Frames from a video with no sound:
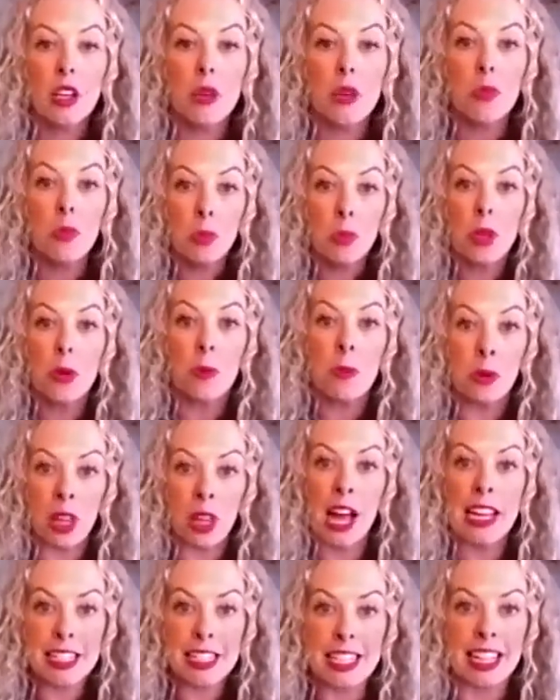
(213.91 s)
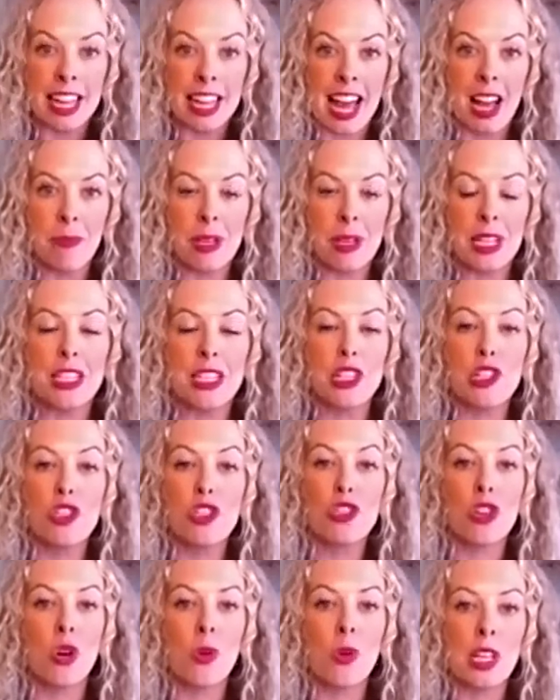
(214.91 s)
We're blind to that because
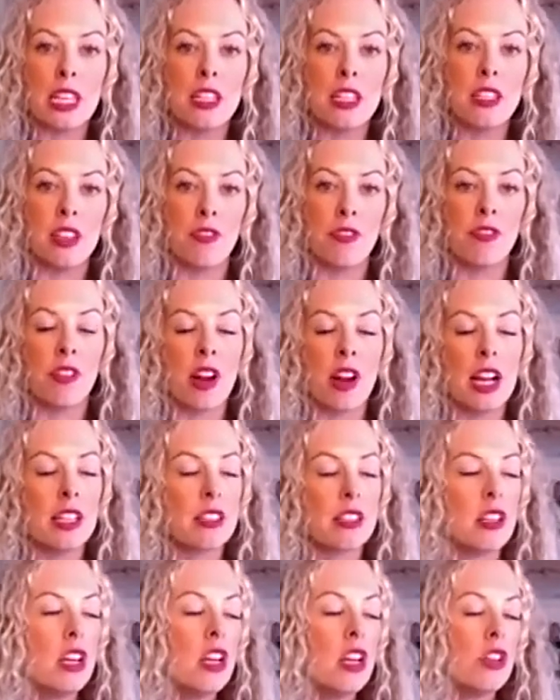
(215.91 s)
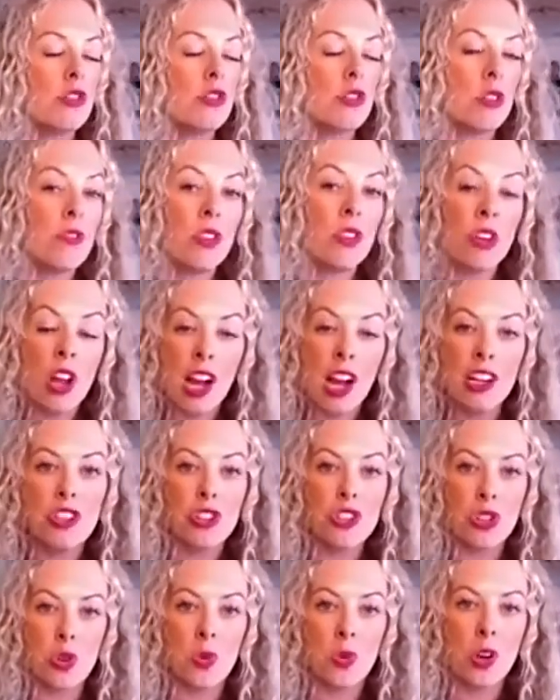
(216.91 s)
it's so easy for us. So if you're not
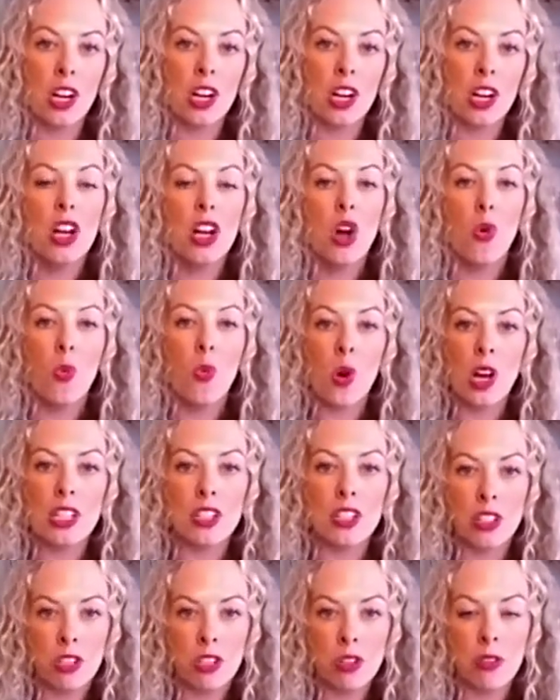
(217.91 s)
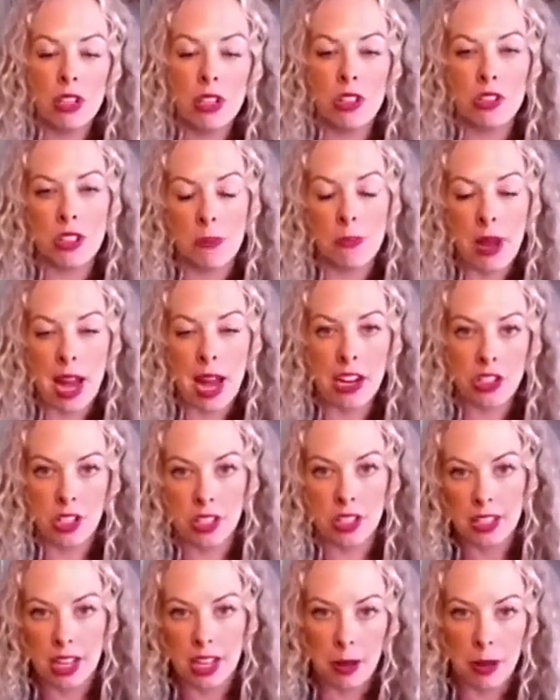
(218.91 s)
sure what to do, here's some
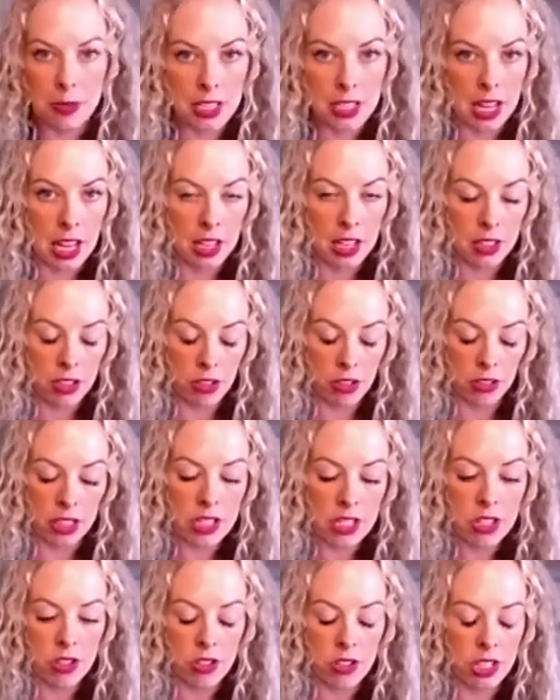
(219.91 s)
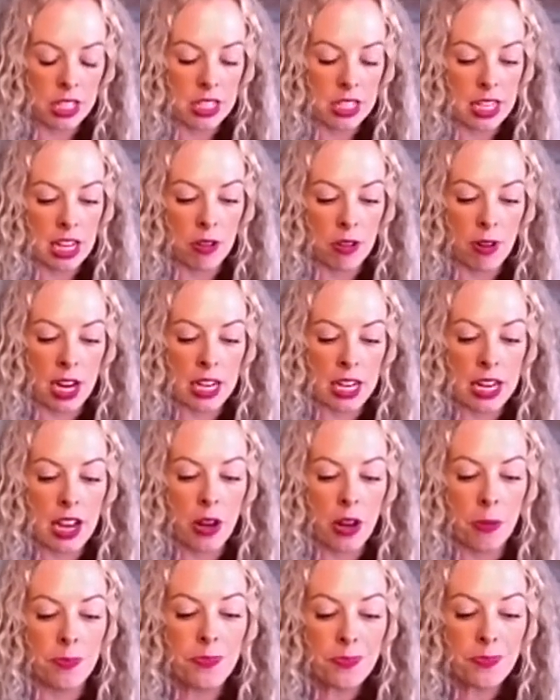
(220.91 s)
action steps that your listeners can take right now.